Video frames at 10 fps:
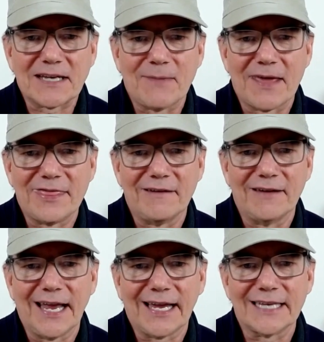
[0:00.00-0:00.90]
to my theory.
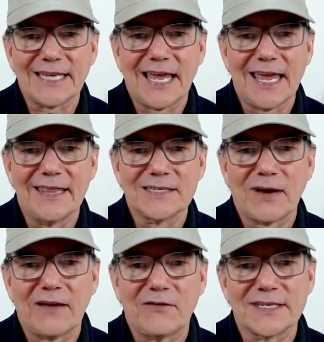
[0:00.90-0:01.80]
Like I say, this is what
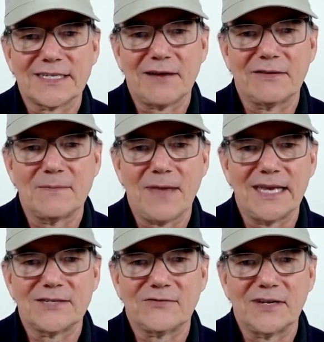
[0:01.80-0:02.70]
I've always say with the
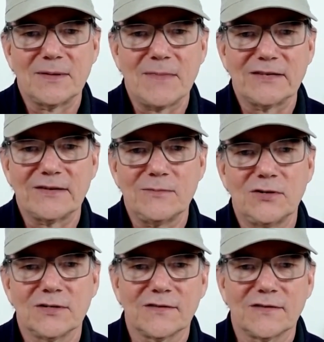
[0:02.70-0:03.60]
mainstream
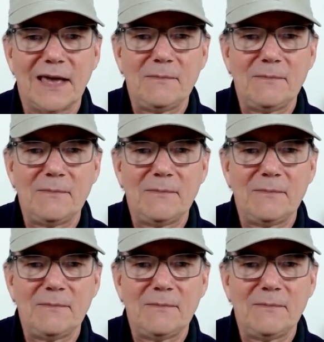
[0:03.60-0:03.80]
news. If they're